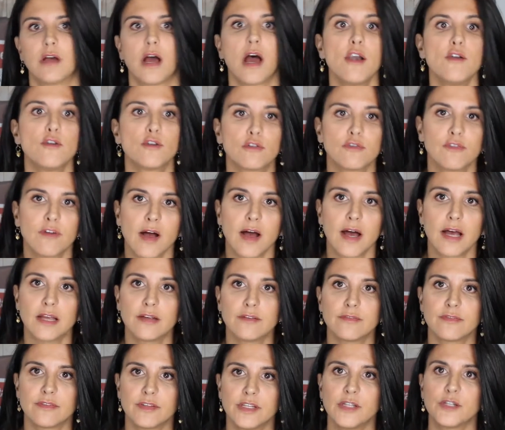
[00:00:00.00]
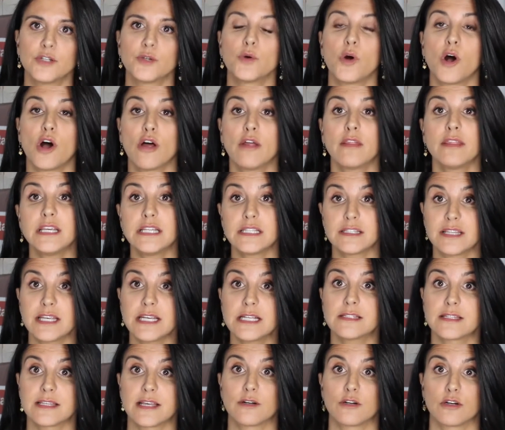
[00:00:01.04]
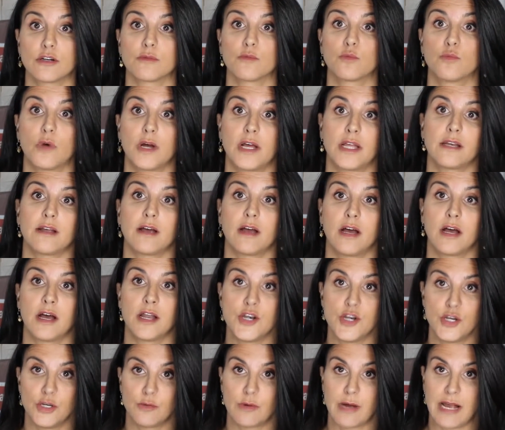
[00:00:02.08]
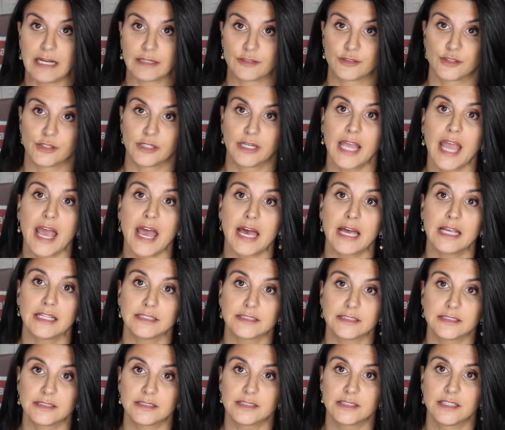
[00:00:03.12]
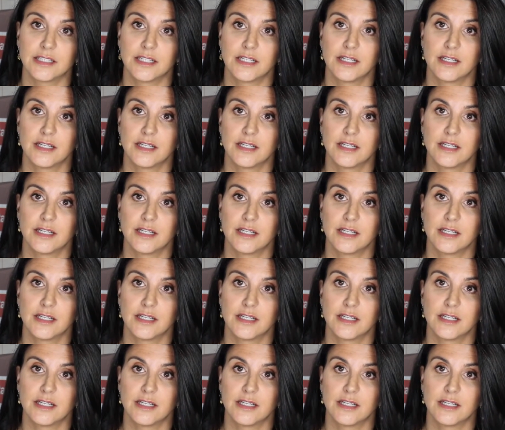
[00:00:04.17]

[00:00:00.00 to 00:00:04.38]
under five, you know, all these things that are what a new actor gets